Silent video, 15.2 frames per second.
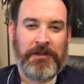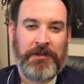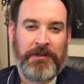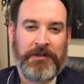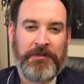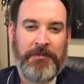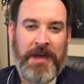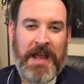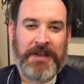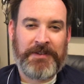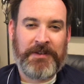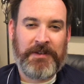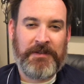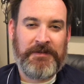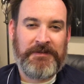who's
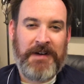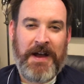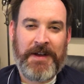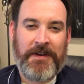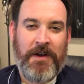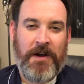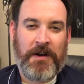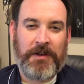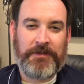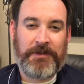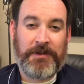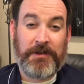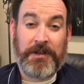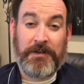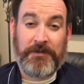mastered the fine art of
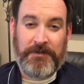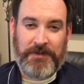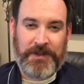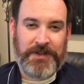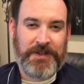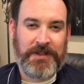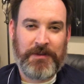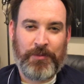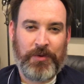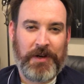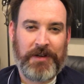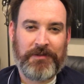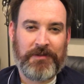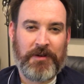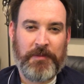cooking fish in the
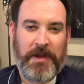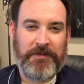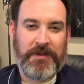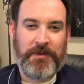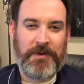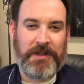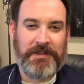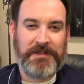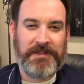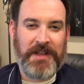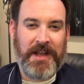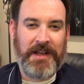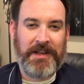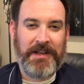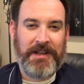break room every
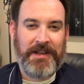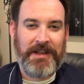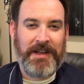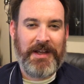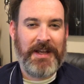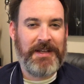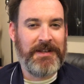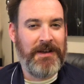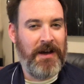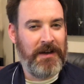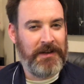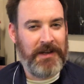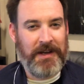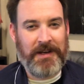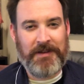Wednesday and
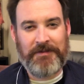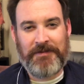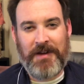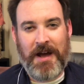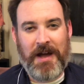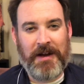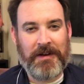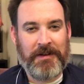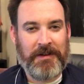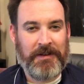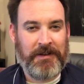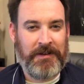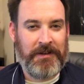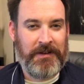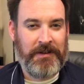not getting fired.
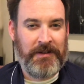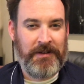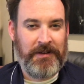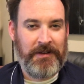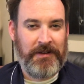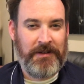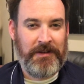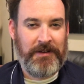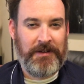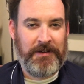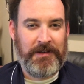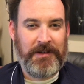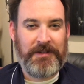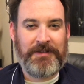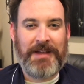
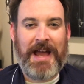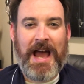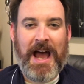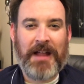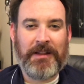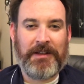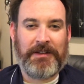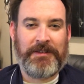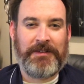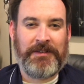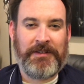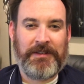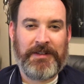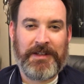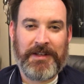There's Alex,
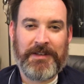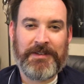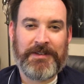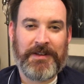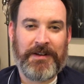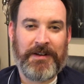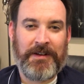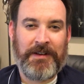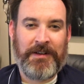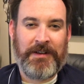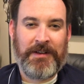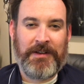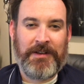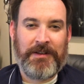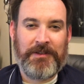the intern,
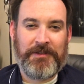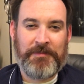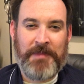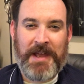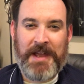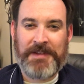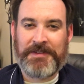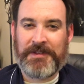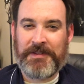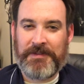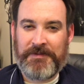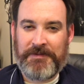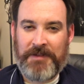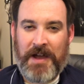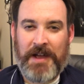who's mastered the
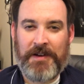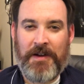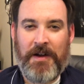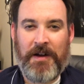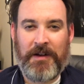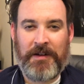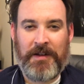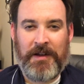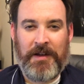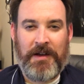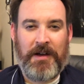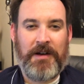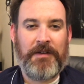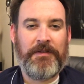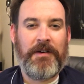fine art
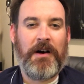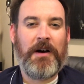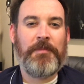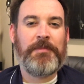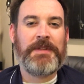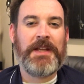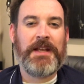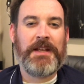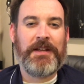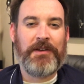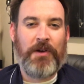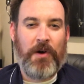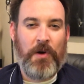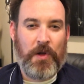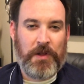of updating
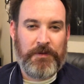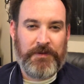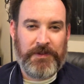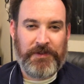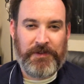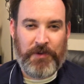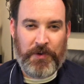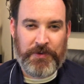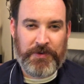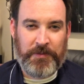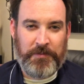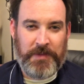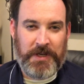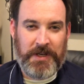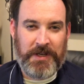all of the social
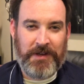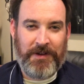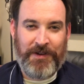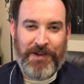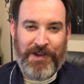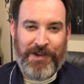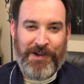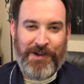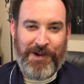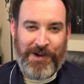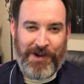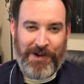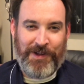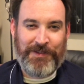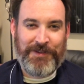media
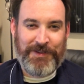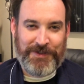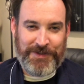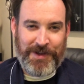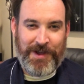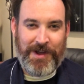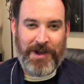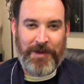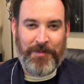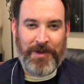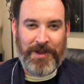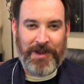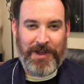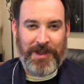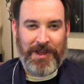on the job
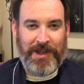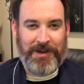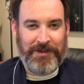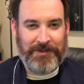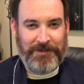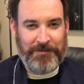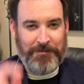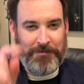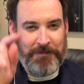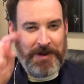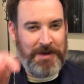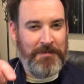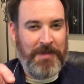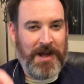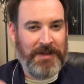and
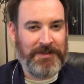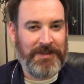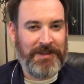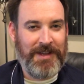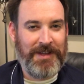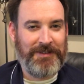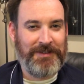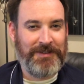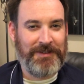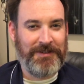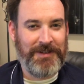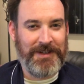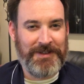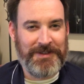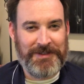minimizing that
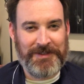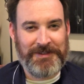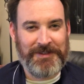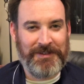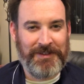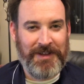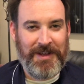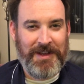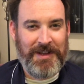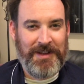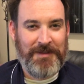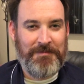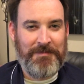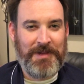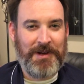screen just as
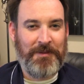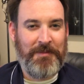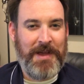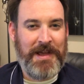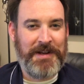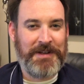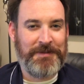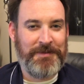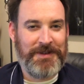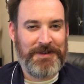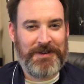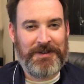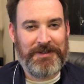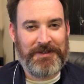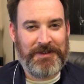middle management
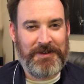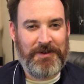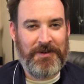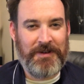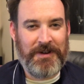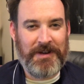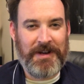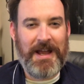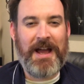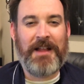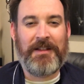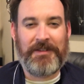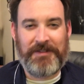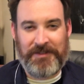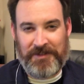turns a corner.
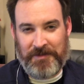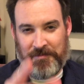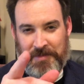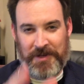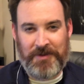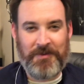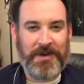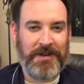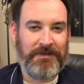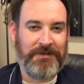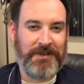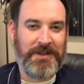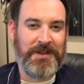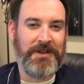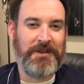Alex, it's a big win
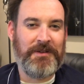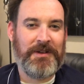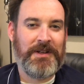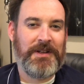for you.